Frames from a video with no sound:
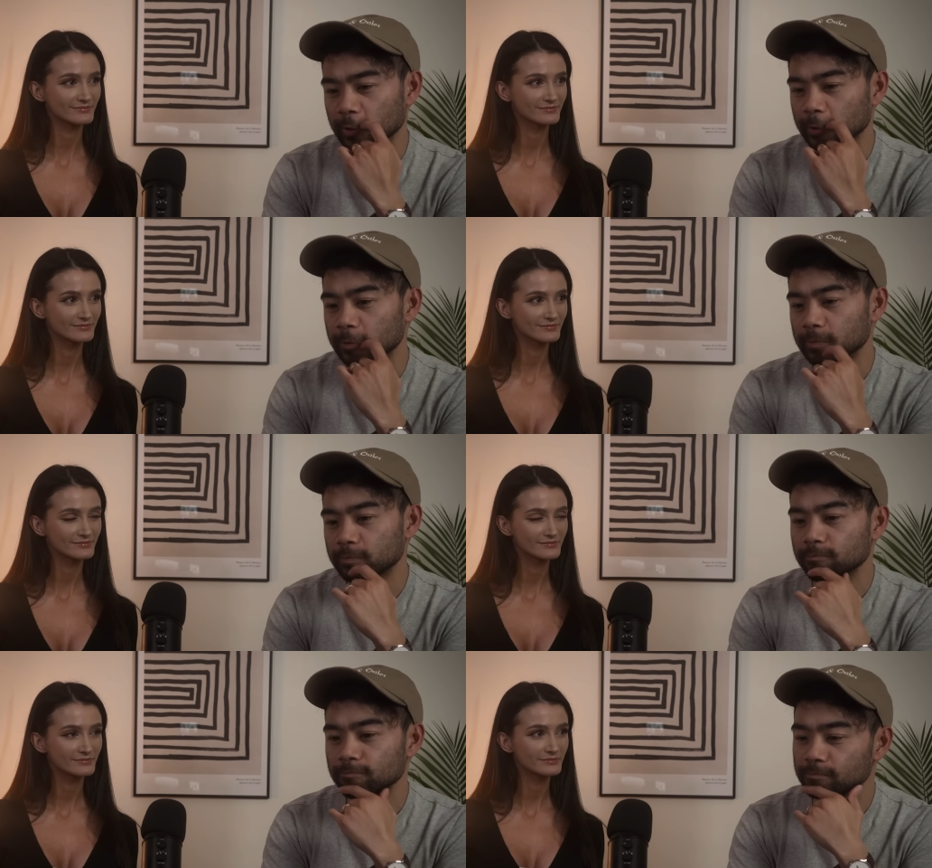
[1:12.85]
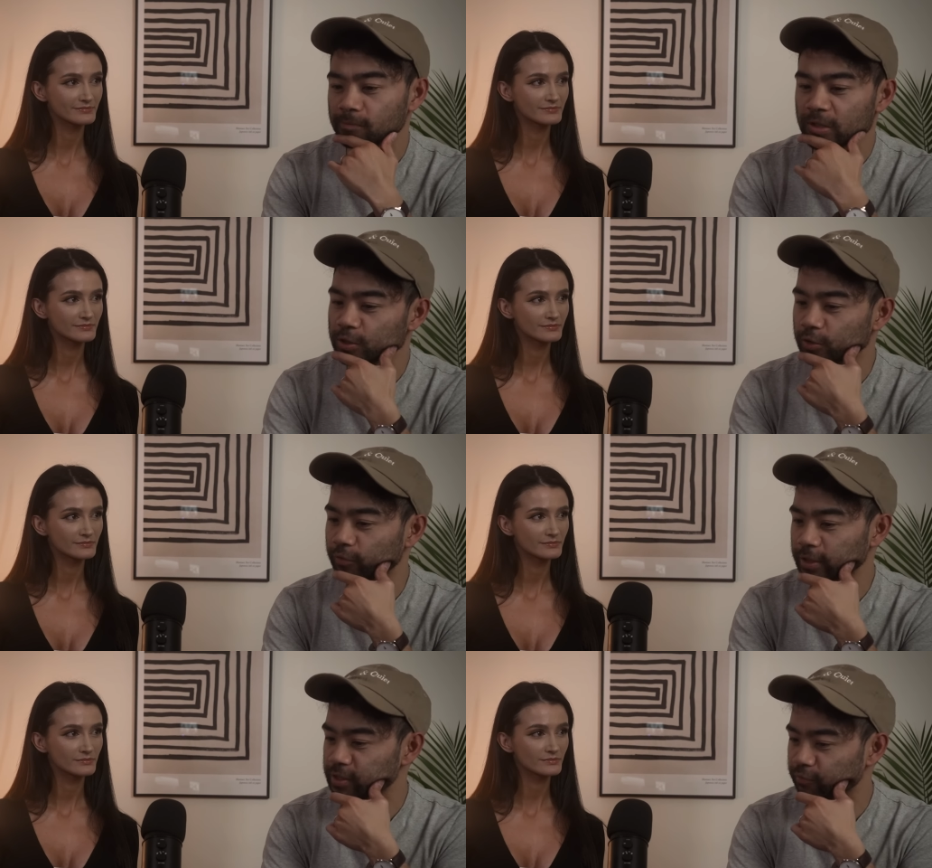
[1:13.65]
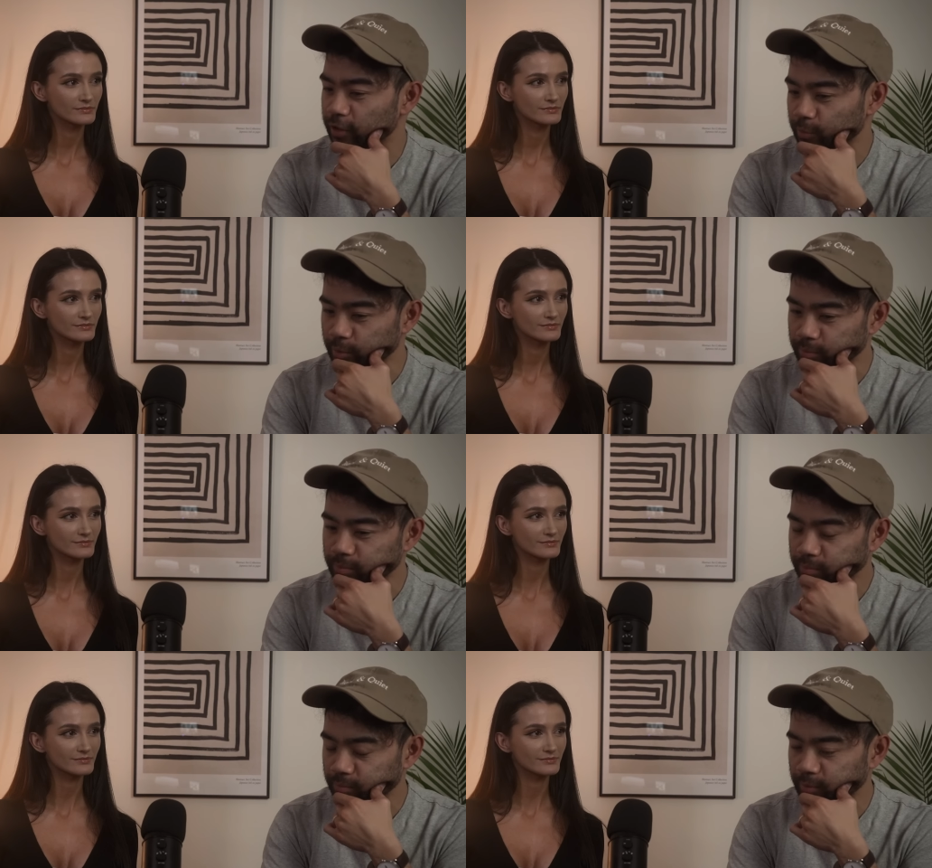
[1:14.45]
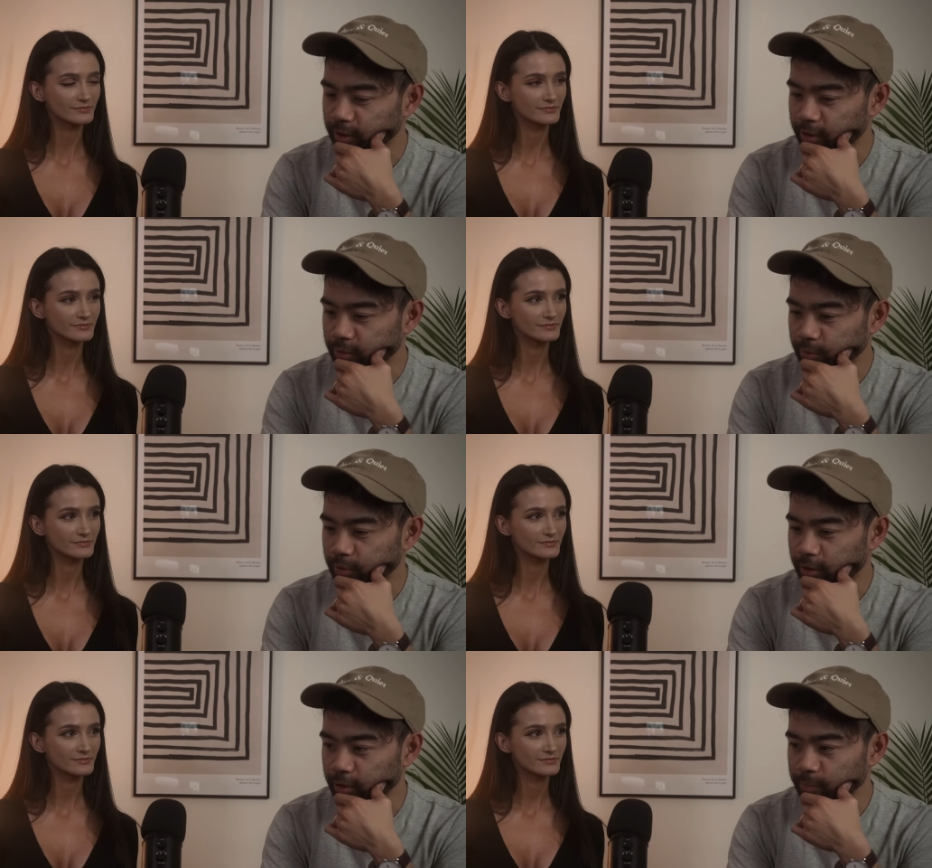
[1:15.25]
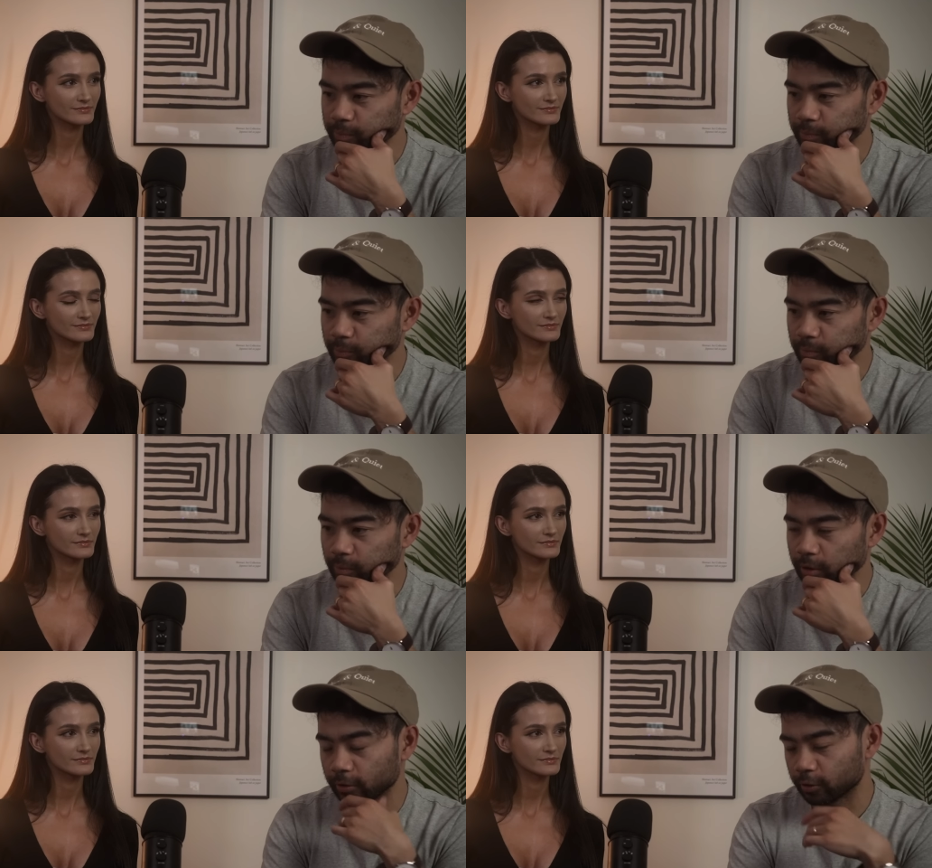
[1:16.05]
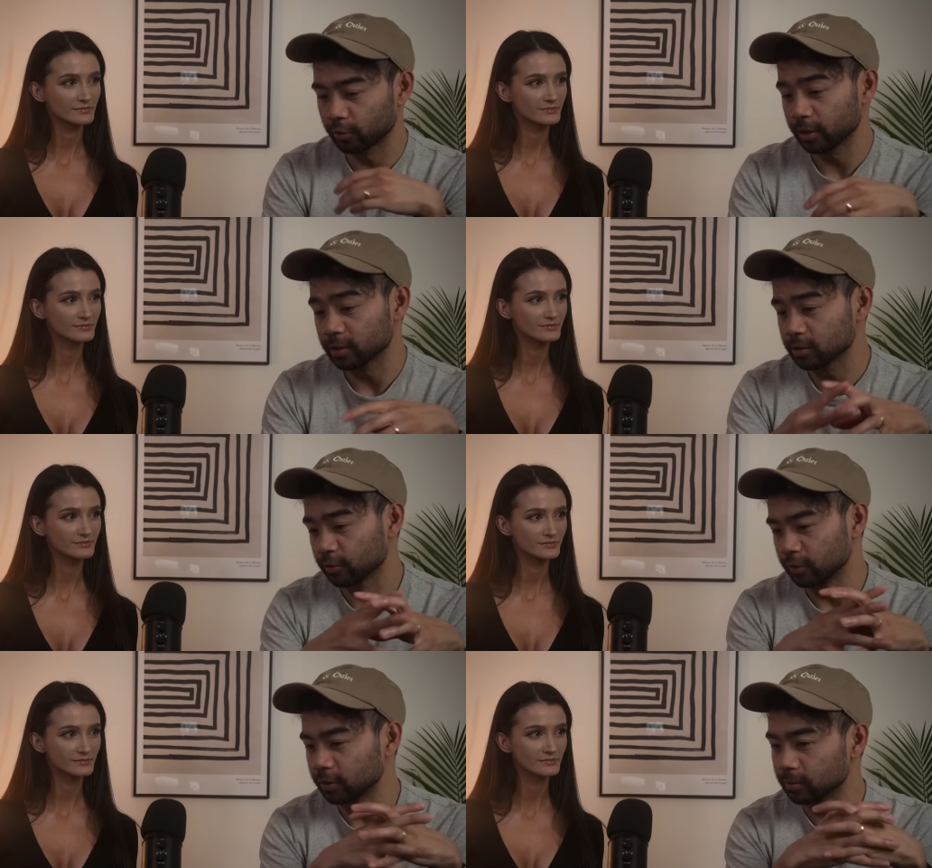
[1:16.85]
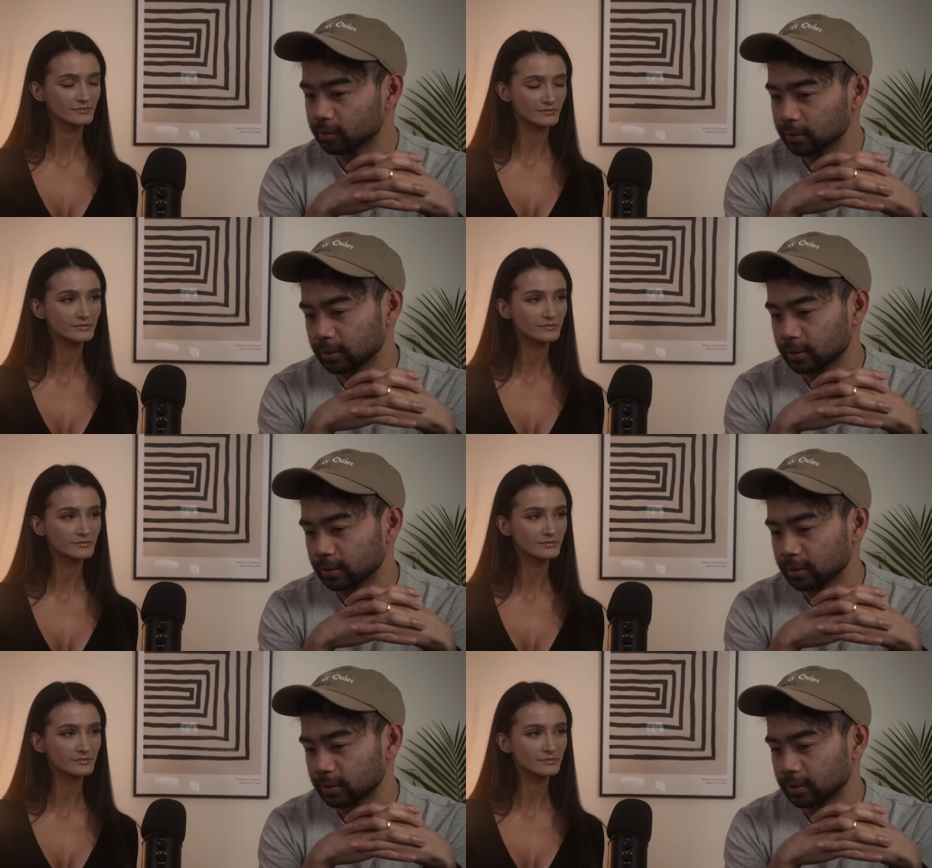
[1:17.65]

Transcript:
Speaker 1: Um, it's a divisive album. Like I know a lot of a lot of critics loved it,